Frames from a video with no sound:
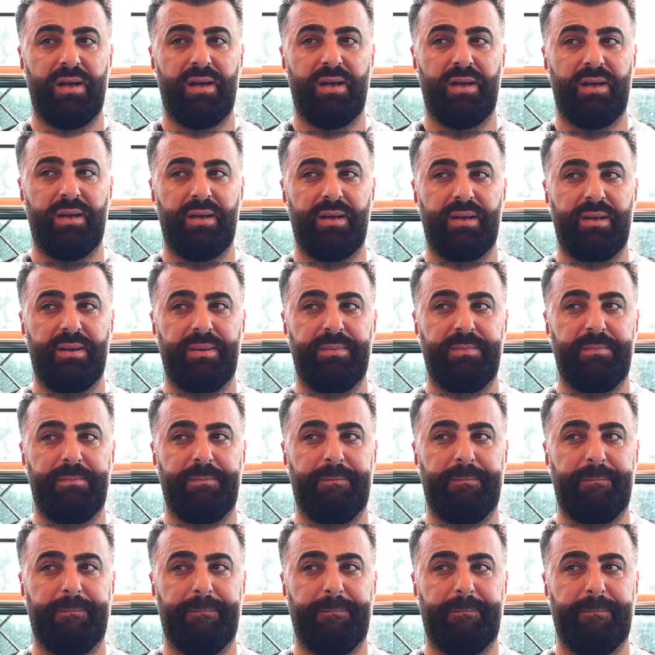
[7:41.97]
I
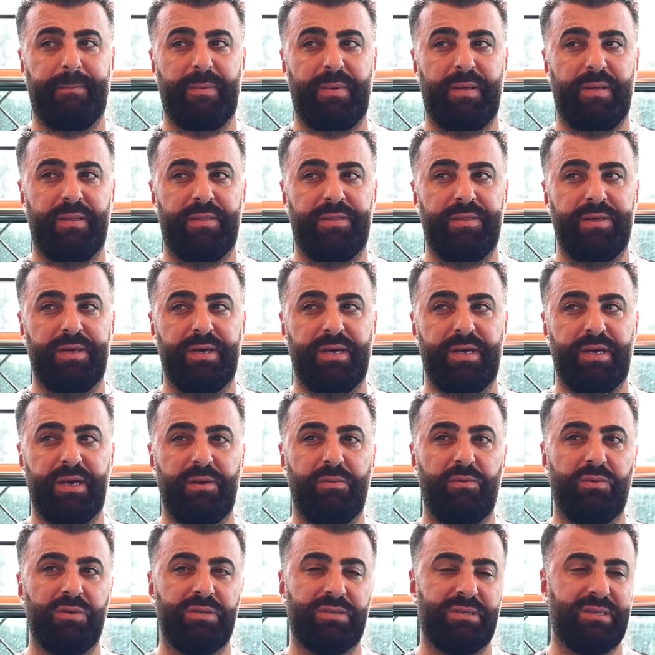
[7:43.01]
think it
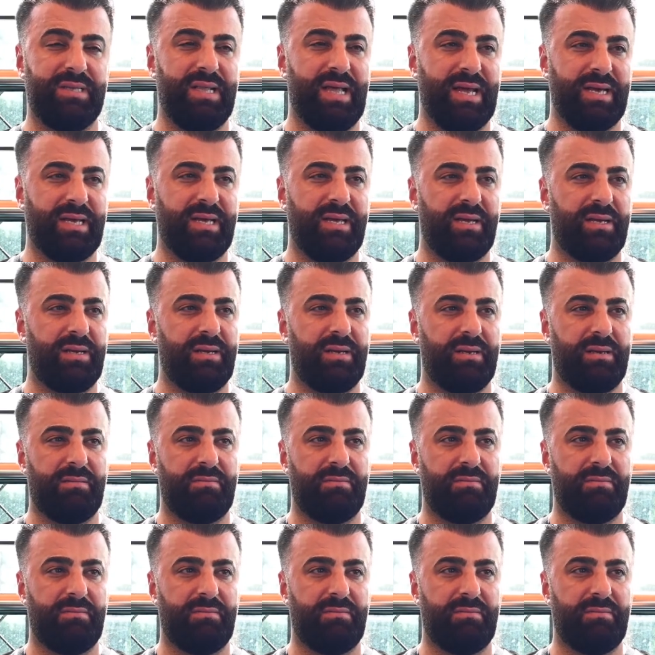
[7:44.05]
was lacking